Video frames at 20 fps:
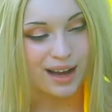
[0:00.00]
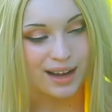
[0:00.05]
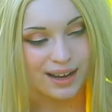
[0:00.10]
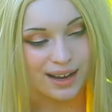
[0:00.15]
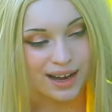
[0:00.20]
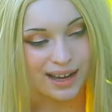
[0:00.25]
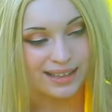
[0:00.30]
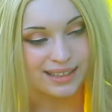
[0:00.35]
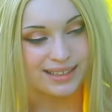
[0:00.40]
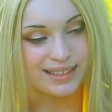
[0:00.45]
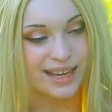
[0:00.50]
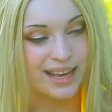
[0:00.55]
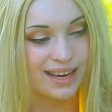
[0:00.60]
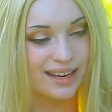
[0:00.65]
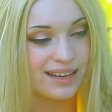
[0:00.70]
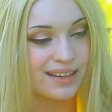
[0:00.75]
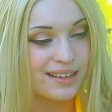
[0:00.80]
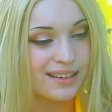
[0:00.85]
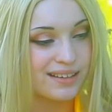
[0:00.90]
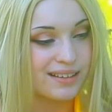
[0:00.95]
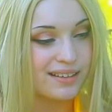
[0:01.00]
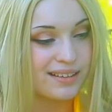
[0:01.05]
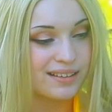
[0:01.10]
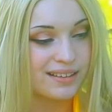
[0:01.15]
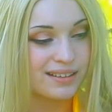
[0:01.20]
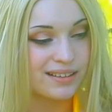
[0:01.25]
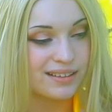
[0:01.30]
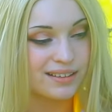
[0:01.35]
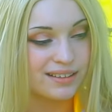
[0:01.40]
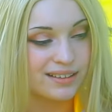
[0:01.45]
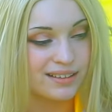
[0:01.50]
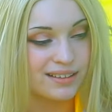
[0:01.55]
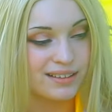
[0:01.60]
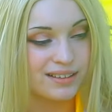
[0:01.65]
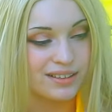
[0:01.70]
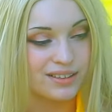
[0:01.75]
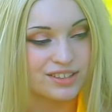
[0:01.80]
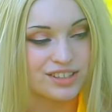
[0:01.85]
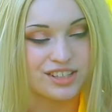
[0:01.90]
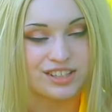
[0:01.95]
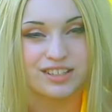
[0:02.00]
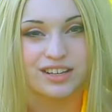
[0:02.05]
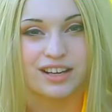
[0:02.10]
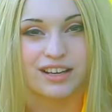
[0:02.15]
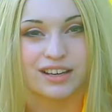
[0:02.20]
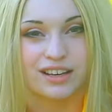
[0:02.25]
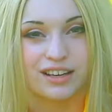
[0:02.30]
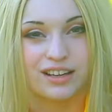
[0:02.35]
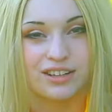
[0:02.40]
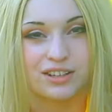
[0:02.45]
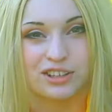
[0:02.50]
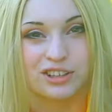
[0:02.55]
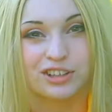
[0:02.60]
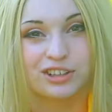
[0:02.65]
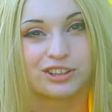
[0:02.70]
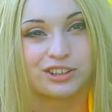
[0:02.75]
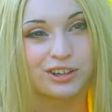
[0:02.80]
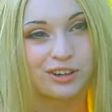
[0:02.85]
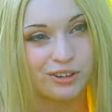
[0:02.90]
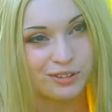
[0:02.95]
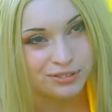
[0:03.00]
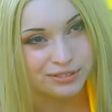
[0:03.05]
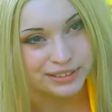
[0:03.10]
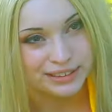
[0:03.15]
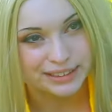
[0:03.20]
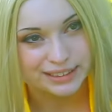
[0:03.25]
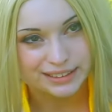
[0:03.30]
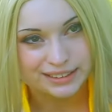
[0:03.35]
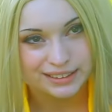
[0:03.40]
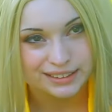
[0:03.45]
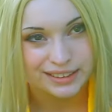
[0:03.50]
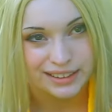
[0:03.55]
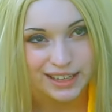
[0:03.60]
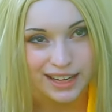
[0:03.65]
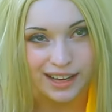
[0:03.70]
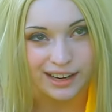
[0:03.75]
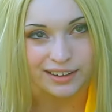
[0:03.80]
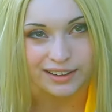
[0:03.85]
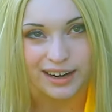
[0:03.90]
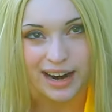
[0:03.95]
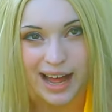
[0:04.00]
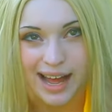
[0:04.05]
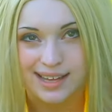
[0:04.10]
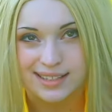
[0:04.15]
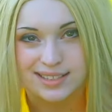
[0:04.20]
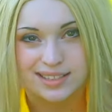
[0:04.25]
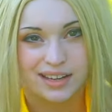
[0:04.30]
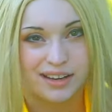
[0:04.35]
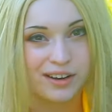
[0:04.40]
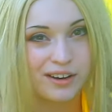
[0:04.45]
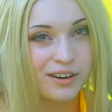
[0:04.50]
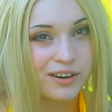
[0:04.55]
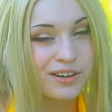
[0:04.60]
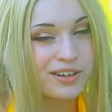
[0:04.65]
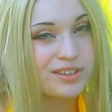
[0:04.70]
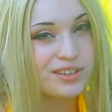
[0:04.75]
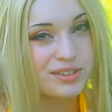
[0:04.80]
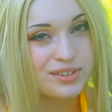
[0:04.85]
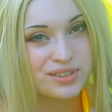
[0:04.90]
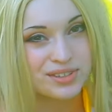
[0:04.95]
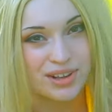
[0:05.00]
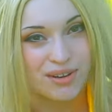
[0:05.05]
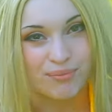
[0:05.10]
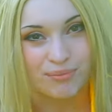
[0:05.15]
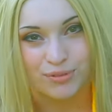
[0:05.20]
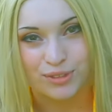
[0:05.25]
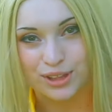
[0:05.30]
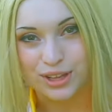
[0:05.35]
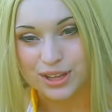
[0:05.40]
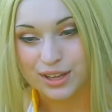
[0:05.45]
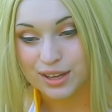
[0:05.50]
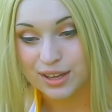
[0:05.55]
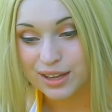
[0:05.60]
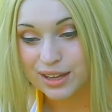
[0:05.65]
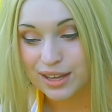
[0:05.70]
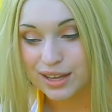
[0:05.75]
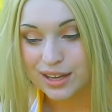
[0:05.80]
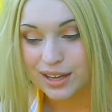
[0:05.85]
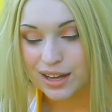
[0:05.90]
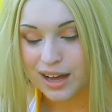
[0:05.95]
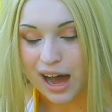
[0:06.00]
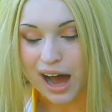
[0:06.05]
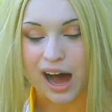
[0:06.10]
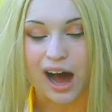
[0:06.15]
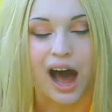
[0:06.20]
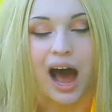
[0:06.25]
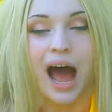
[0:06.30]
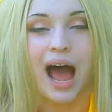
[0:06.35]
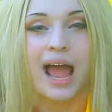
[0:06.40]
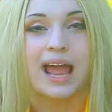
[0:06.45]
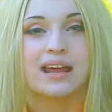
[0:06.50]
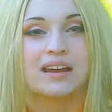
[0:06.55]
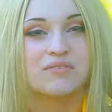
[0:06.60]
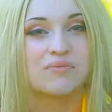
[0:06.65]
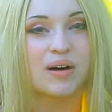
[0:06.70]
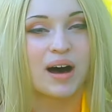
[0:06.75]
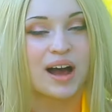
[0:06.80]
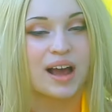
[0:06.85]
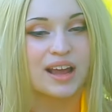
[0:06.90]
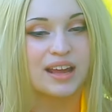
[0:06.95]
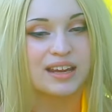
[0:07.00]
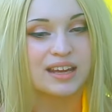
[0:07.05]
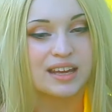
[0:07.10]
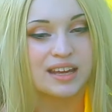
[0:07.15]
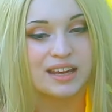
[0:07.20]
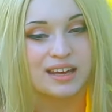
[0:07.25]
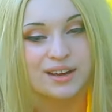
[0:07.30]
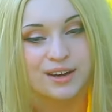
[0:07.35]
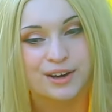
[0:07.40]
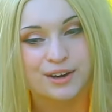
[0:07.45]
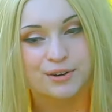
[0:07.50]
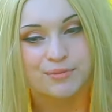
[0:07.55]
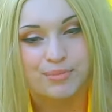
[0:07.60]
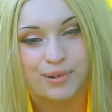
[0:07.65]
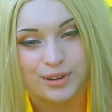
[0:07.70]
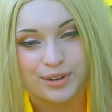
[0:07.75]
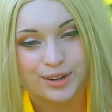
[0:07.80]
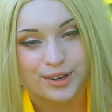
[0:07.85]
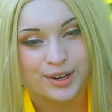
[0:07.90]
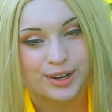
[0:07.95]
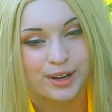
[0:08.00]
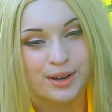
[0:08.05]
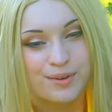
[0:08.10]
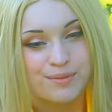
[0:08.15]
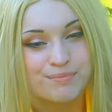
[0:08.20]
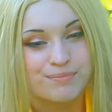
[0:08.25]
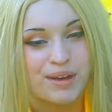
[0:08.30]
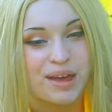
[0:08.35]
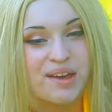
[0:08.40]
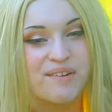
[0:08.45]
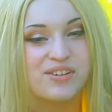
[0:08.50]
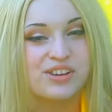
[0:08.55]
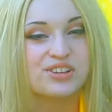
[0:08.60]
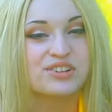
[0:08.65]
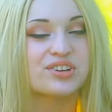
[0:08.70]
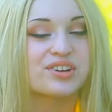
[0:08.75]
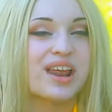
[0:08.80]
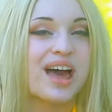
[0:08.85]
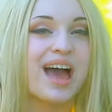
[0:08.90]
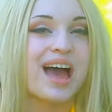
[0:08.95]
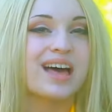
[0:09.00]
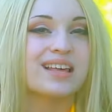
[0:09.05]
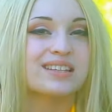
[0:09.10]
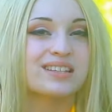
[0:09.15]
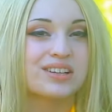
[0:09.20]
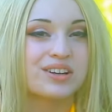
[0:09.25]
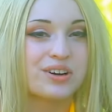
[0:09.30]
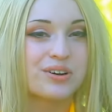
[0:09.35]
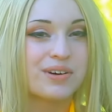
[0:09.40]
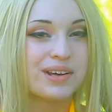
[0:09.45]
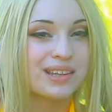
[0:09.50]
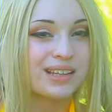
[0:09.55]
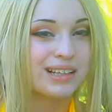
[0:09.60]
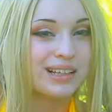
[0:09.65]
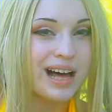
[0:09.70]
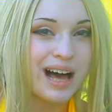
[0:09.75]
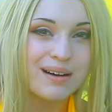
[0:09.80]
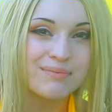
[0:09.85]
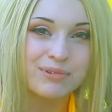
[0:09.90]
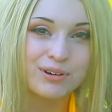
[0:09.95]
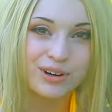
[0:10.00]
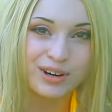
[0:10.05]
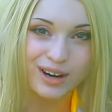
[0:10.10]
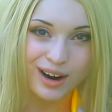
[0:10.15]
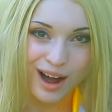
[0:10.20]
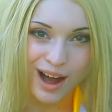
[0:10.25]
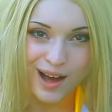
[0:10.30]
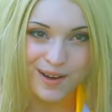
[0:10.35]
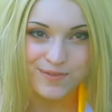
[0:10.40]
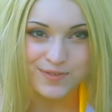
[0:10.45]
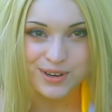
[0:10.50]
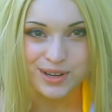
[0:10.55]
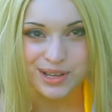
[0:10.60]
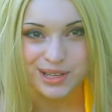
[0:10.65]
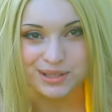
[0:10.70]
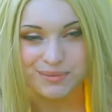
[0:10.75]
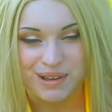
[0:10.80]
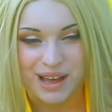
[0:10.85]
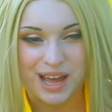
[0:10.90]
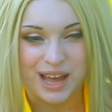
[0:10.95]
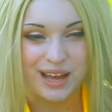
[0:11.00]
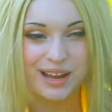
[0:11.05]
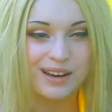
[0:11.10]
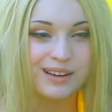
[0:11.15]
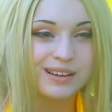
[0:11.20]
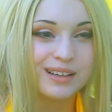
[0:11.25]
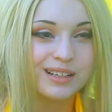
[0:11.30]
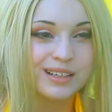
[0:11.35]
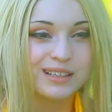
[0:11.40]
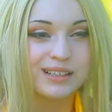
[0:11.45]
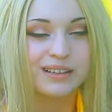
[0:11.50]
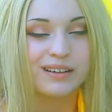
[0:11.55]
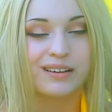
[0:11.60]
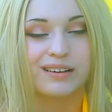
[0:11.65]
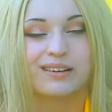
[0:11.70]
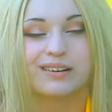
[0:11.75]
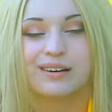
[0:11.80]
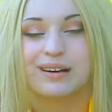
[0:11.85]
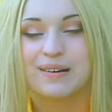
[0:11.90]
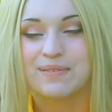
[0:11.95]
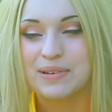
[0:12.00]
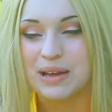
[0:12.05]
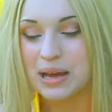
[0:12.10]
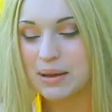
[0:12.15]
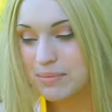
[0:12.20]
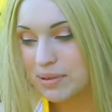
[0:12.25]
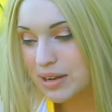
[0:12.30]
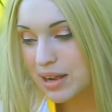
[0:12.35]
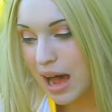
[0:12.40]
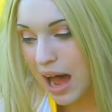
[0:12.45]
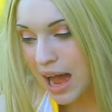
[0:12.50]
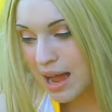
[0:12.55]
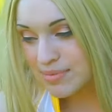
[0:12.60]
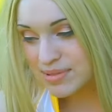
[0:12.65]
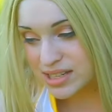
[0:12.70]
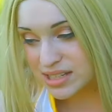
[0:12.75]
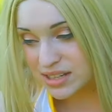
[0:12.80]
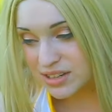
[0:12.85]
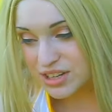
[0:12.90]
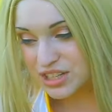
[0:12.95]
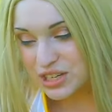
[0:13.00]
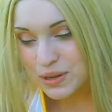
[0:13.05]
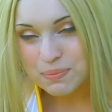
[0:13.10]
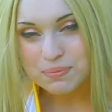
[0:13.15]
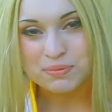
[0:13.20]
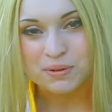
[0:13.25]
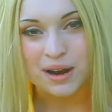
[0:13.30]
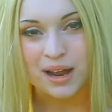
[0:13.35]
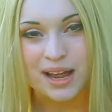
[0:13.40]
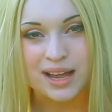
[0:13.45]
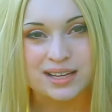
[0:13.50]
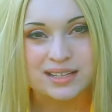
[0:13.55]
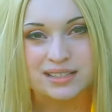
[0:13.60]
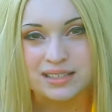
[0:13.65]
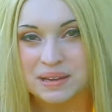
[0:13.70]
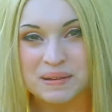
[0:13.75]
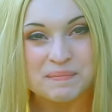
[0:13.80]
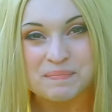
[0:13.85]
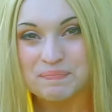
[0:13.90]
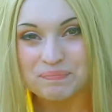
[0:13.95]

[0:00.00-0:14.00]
I get it. She's like your girlfriend and you're asking her to do something high and mighty, but like maybe you should ask her with a lot more confidence, man. Oh man, but I'm so surprised